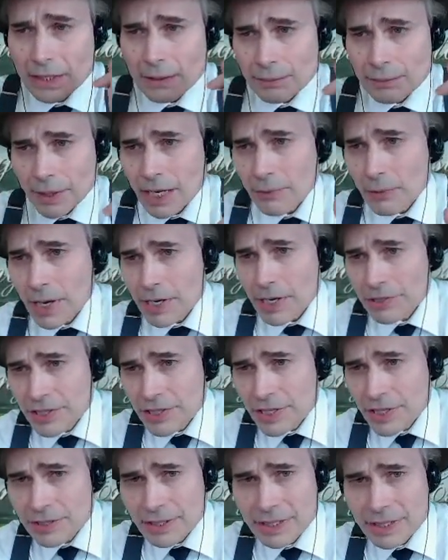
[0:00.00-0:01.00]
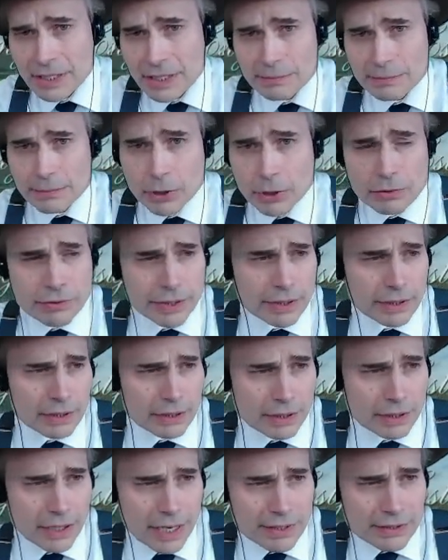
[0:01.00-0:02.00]
But anyway, she's in this movie.
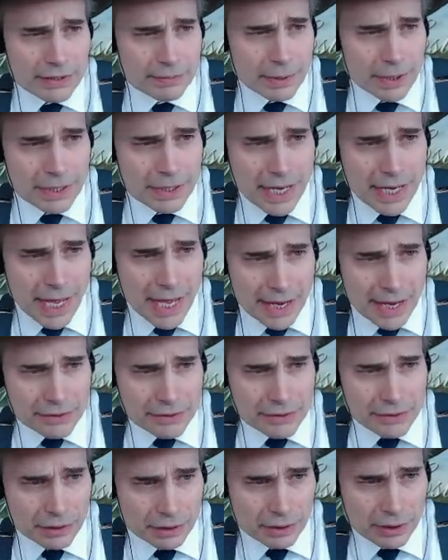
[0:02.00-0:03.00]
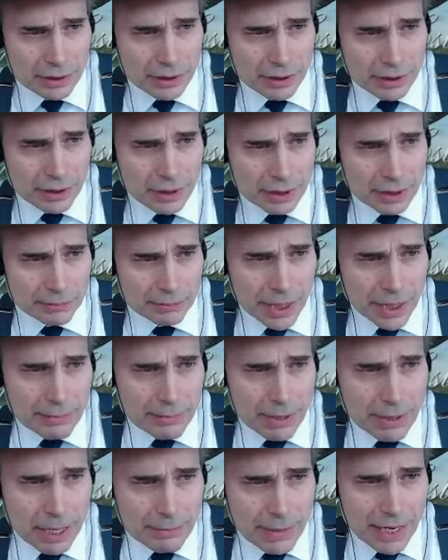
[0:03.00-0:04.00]
Her husband, Nigel, played
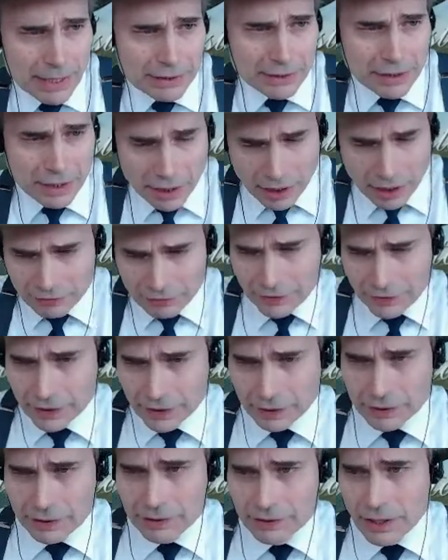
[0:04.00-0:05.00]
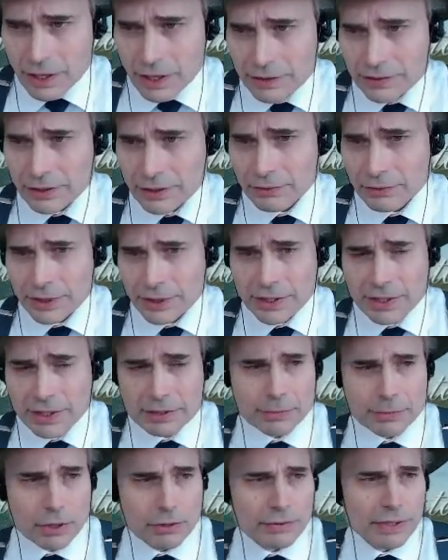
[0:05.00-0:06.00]
by Max Caulfield, is also in
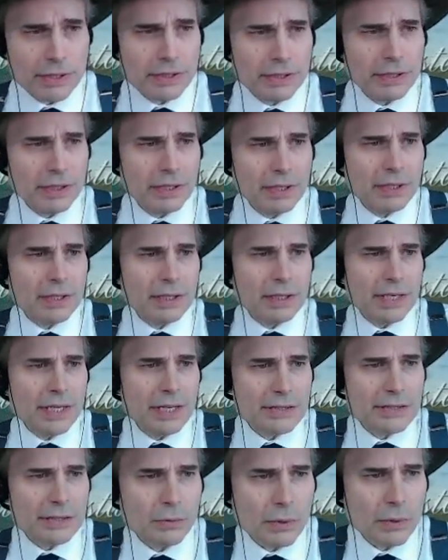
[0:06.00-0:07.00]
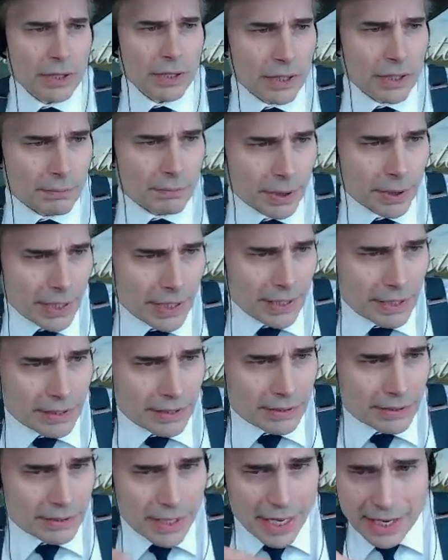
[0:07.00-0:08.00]
this movie. He's the one that
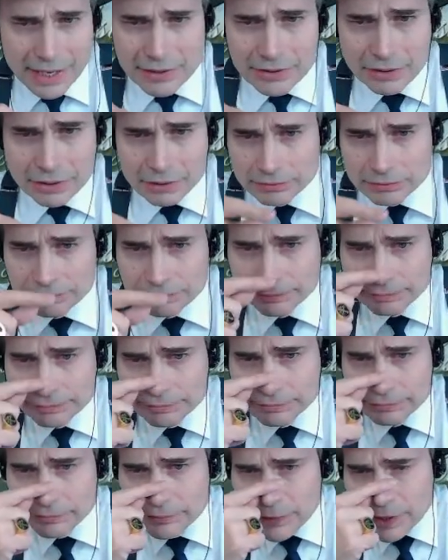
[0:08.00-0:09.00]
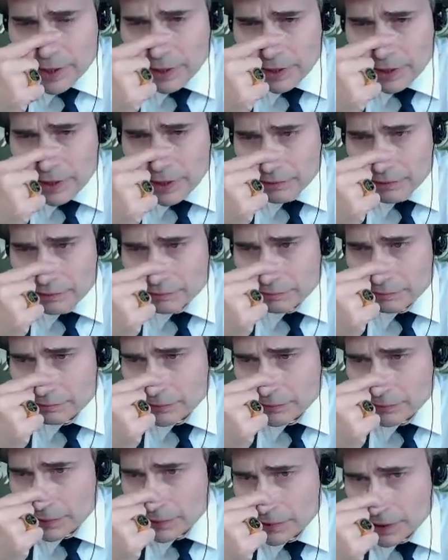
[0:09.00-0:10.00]
plays Nigel, the
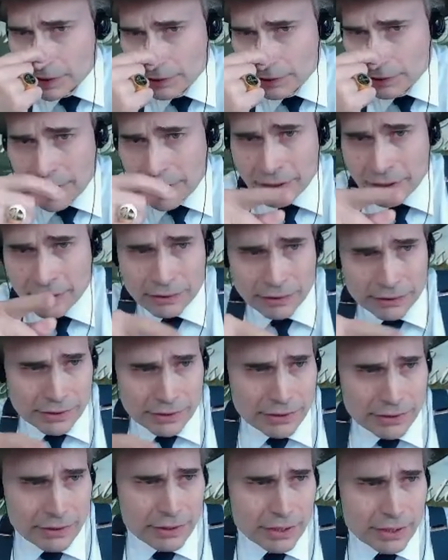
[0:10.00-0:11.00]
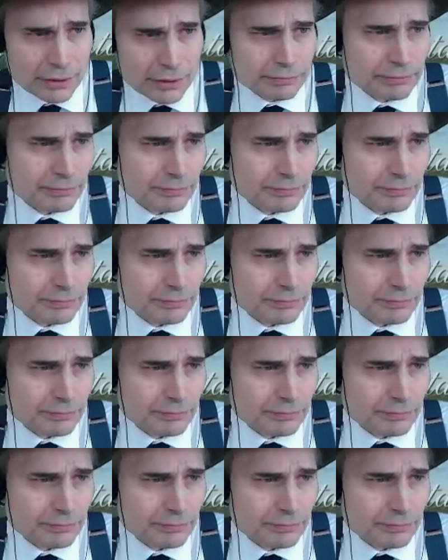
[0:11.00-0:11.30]
great uncle's attorney.